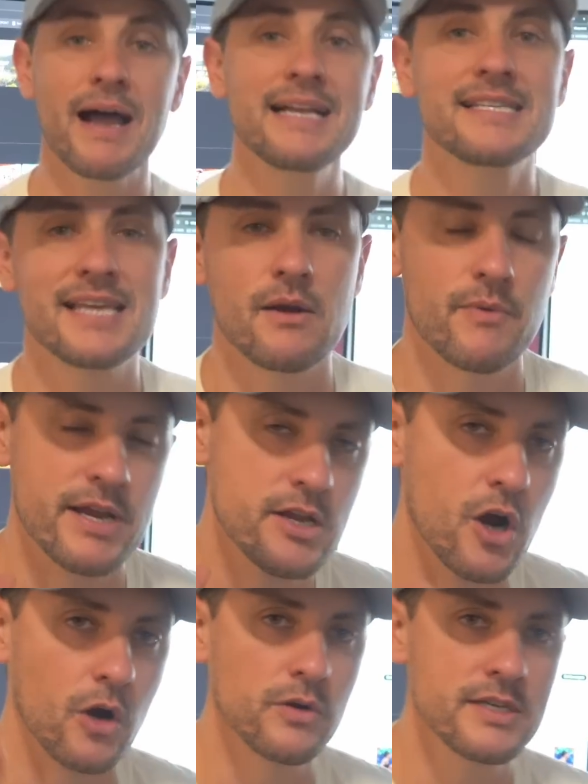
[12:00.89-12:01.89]
mindset,
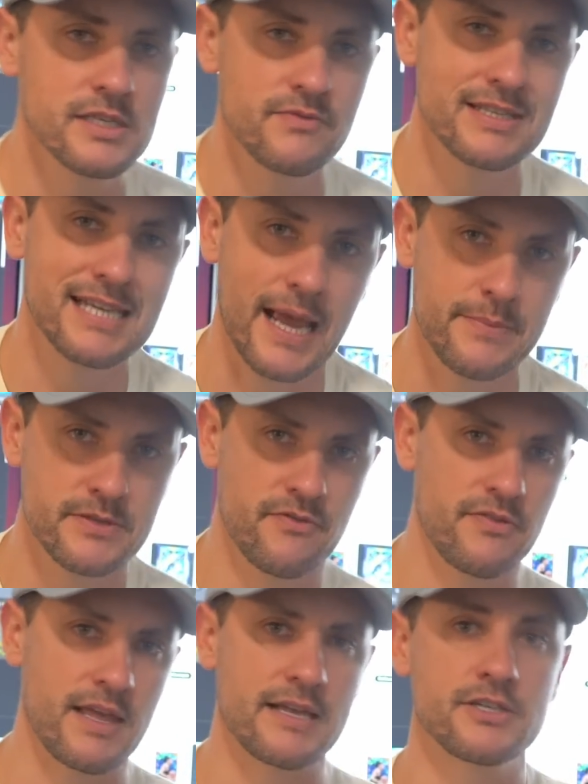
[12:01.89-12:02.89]
regardless of the types of
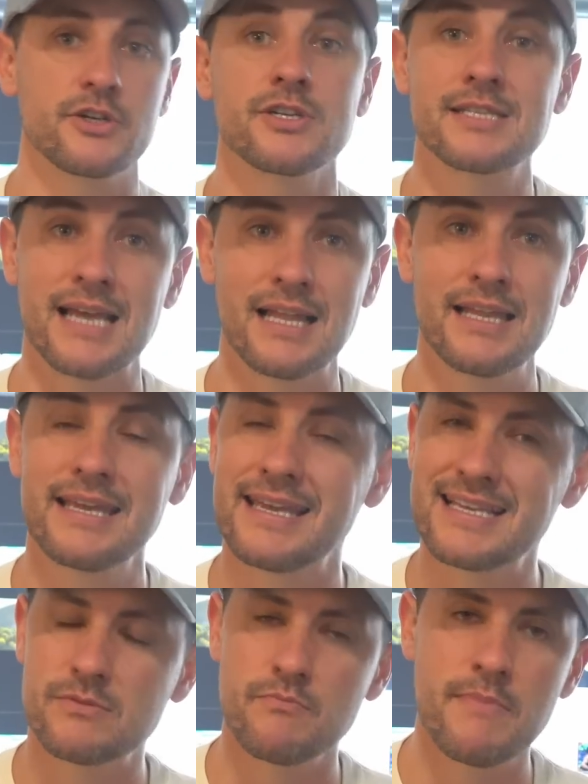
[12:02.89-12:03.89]
things you're selling,
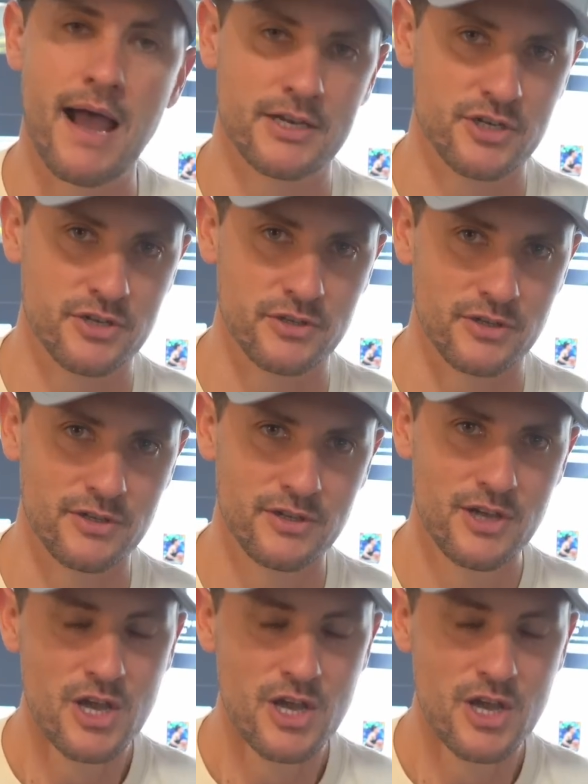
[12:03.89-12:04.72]
is magical.